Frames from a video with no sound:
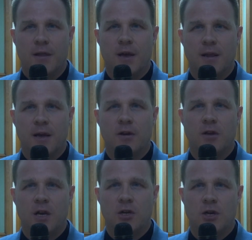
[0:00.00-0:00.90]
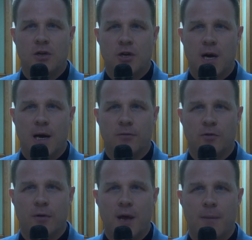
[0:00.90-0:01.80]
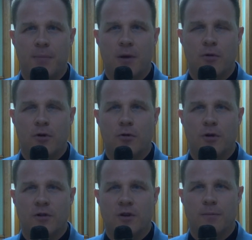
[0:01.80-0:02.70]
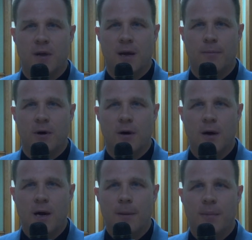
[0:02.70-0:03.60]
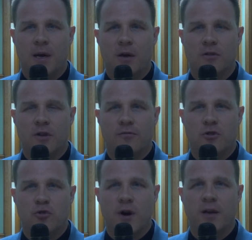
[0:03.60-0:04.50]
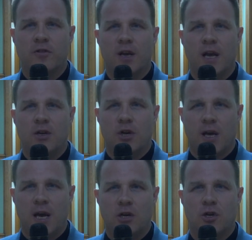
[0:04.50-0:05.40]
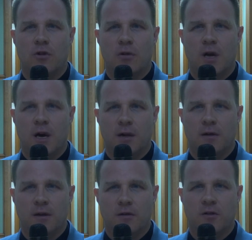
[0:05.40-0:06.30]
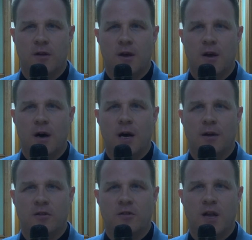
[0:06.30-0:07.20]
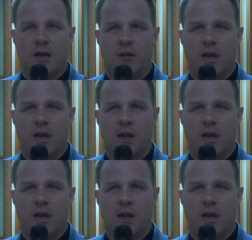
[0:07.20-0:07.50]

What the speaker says: that their teaching jobs will not be renewed in September because of drastic educational cuts on the state